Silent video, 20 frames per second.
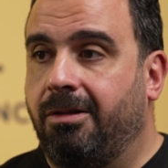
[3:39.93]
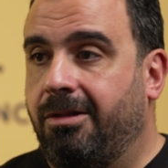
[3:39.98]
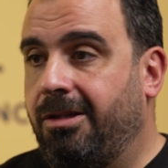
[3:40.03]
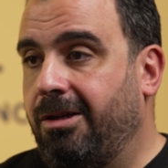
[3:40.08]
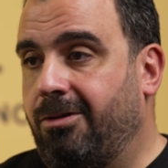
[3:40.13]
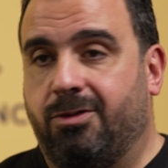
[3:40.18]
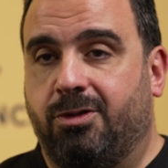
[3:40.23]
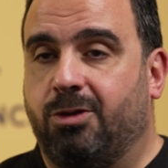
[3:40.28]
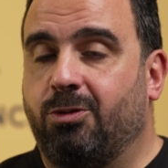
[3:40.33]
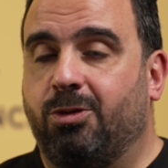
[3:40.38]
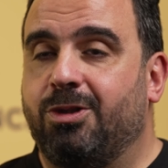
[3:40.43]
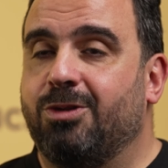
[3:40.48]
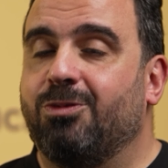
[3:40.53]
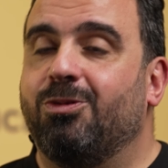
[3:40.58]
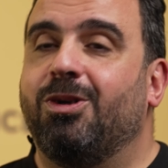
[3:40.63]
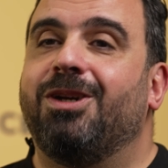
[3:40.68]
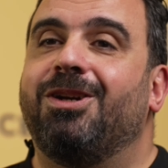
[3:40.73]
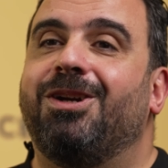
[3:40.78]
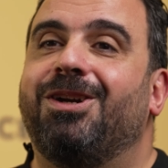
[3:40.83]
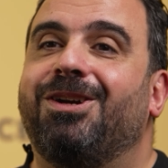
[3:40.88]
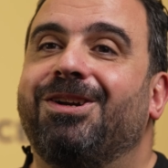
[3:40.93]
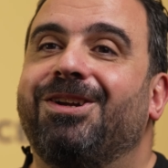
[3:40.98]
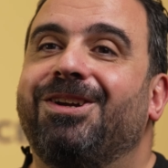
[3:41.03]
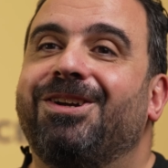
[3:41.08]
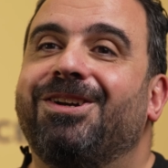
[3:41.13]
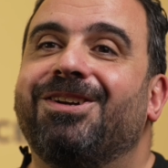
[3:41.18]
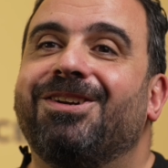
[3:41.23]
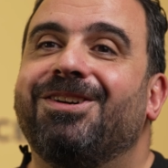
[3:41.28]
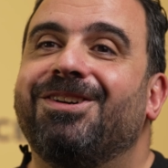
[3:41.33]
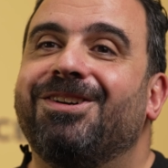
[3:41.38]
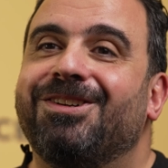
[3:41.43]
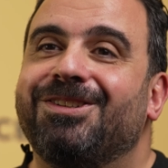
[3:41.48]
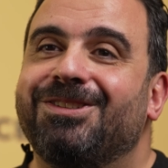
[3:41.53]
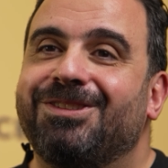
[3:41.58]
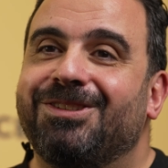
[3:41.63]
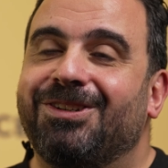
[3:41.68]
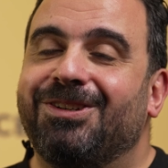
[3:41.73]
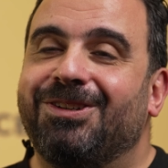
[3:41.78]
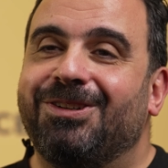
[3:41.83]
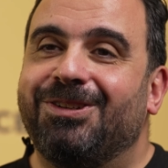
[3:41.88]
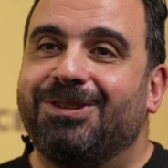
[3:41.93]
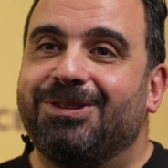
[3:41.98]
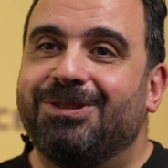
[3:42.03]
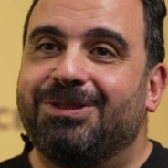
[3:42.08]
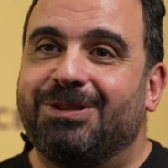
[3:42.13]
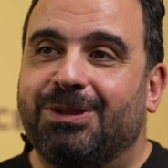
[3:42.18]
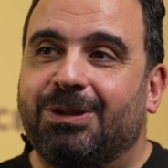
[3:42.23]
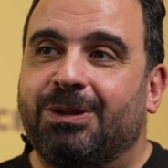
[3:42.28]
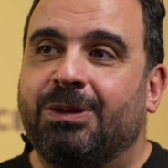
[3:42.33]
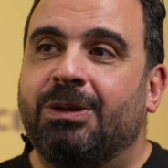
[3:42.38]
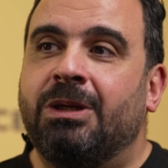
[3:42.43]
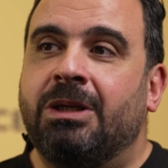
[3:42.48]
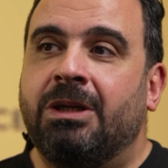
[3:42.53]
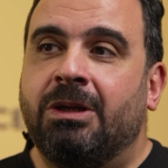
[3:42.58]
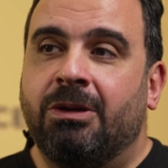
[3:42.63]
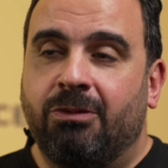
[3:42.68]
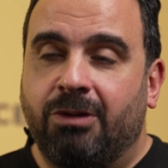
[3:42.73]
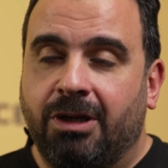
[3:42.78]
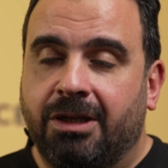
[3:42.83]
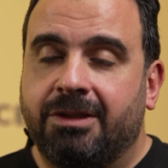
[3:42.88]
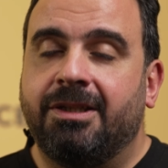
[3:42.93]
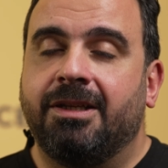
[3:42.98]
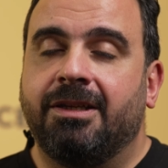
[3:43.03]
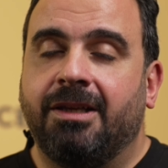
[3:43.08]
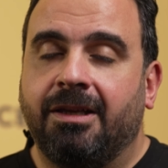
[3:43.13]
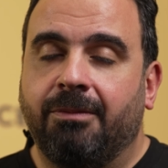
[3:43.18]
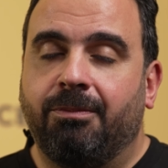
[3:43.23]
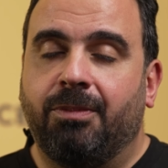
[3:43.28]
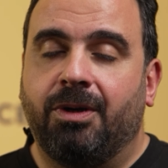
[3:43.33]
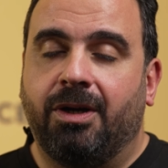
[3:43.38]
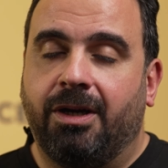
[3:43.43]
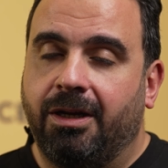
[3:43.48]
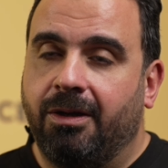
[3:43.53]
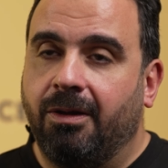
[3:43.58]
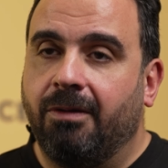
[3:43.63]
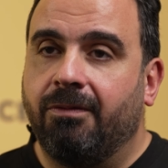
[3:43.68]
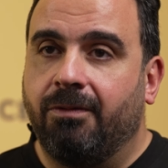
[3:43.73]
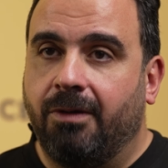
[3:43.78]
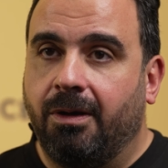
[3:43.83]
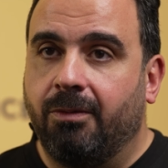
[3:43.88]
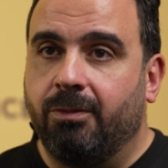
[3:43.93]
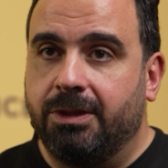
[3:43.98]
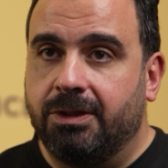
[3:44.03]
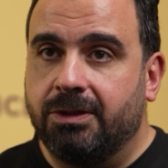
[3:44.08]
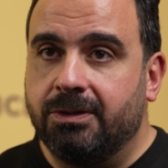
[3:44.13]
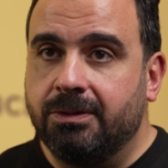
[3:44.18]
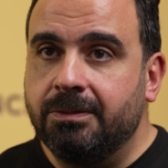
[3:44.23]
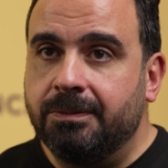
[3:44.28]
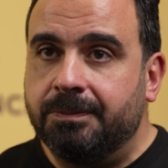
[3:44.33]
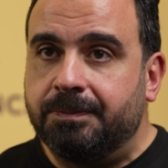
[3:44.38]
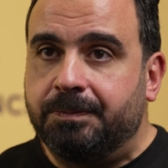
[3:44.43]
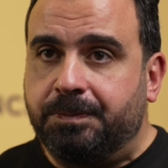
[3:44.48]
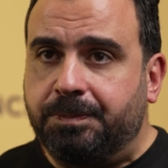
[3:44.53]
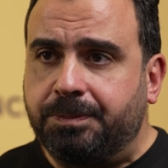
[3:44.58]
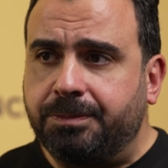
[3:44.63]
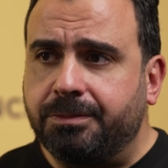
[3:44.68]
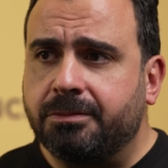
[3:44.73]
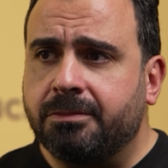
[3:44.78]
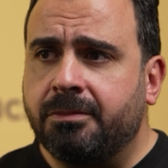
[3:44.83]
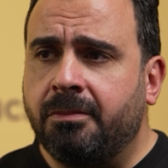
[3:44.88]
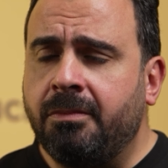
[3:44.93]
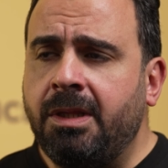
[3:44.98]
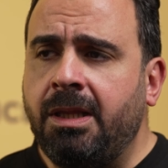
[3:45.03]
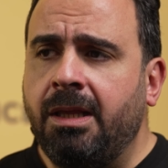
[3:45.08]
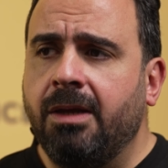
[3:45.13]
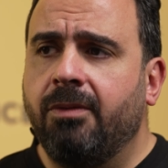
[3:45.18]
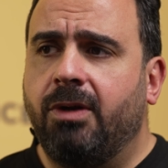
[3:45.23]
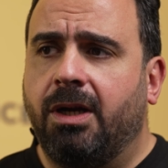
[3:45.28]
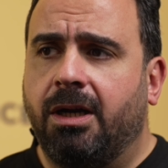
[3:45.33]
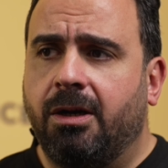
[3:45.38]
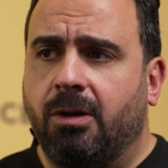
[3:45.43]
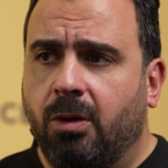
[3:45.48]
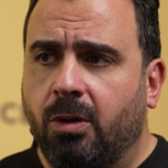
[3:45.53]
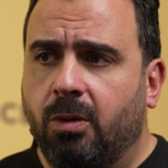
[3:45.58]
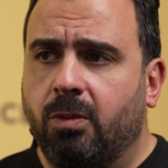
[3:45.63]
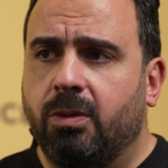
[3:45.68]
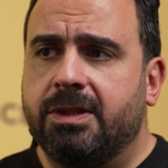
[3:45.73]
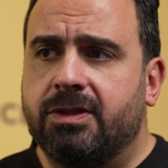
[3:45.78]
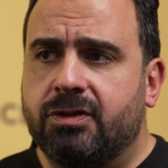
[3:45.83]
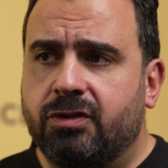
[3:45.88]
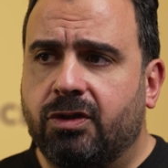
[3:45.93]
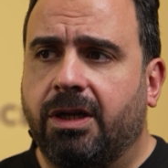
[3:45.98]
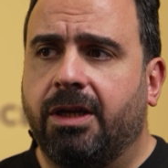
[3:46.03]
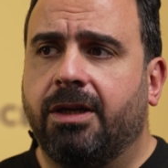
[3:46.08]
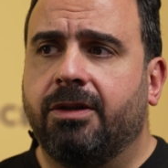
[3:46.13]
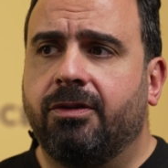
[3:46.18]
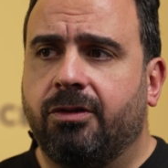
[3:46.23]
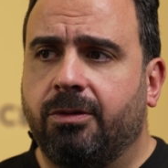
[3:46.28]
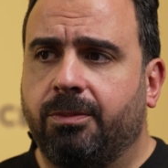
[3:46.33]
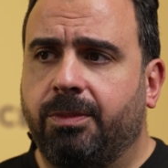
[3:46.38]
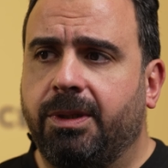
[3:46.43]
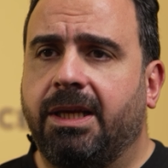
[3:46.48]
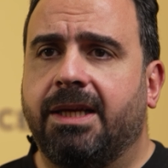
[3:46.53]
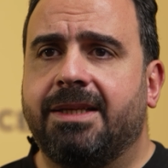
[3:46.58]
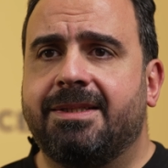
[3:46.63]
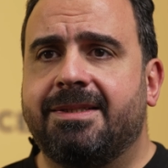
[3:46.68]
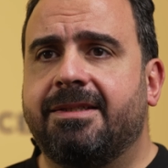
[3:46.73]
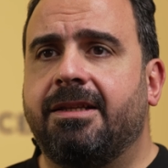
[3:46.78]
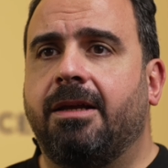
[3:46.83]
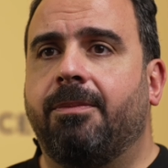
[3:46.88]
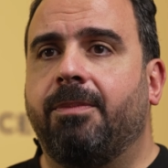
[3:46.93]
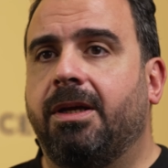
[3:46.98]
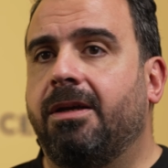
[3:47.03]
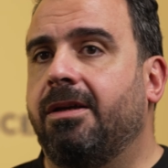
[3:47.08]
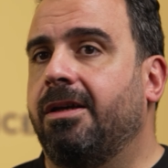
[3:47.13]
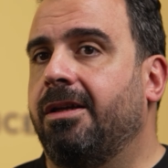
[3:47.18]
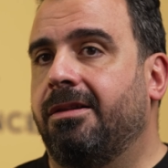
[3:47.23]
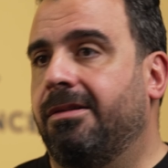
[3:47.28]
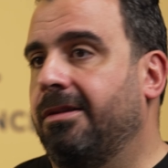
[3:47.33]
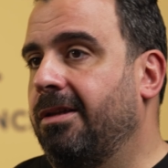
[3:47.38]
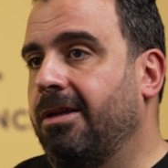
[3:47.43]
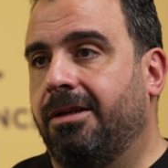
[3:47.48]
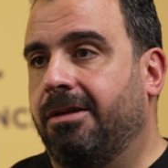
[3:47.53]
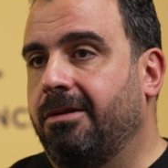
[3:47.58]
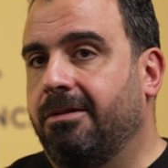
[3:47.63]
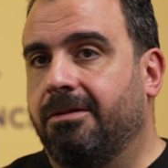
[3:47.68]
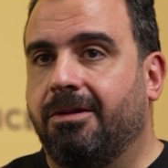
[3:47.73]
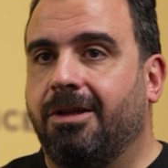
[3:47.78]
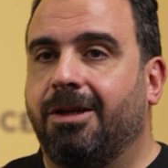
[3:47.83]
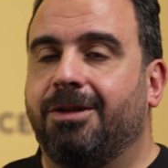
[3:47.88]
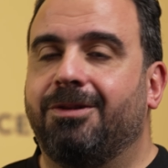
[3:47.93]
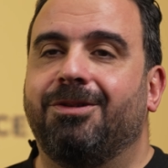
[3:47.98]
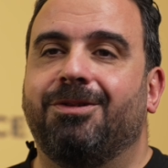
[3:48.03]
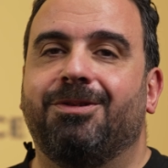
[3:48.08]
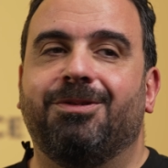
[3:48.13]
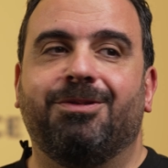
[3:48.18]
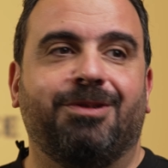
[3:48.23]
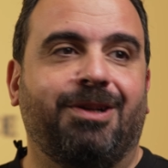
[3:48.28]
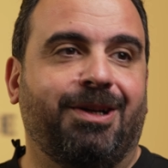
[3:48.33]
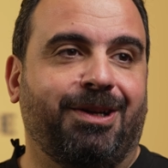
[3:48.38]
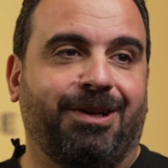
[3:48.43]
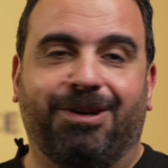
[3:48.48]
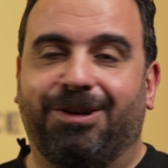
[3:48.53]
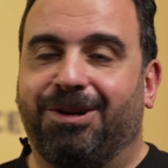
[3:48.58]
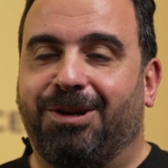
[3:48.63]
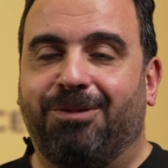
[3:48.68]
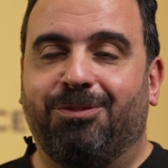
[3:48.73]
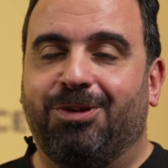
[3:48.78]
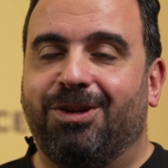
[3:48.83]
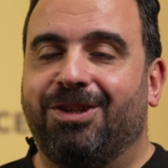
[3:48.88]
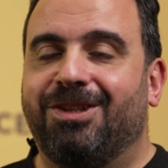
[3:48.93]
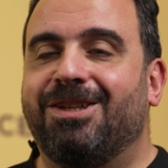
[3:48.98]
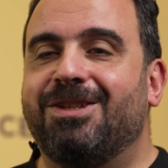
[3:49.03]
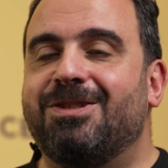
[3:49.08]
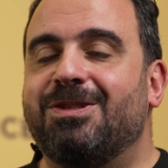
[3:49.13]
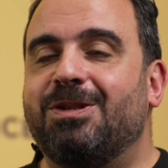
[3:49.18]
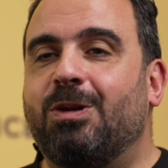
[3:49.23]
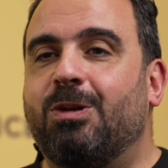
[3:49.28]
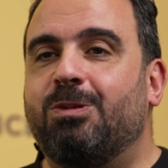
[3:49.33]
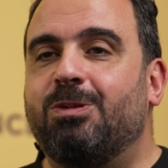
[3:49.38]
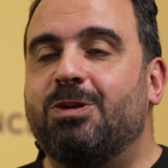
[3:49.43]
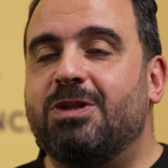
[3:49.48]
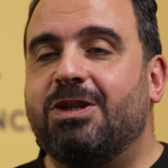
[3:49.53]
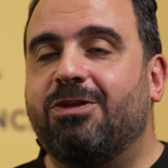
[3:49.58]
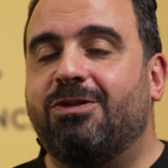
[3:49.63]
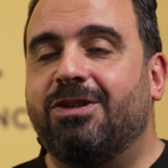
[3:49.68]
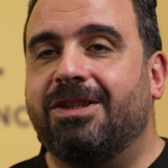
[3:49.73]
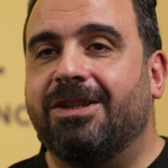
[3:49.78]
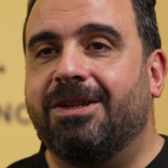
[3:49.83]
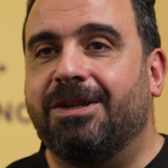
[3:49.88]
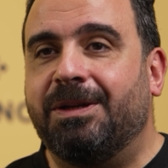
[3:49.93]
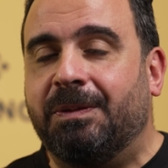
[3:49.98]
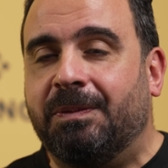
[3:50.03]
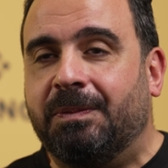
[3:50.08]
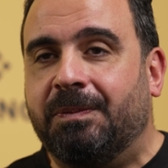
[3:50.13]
there's a reason why they're here. So we are taking pride of what we do. We are always trying to be a step ahead, like our company does in almost everything.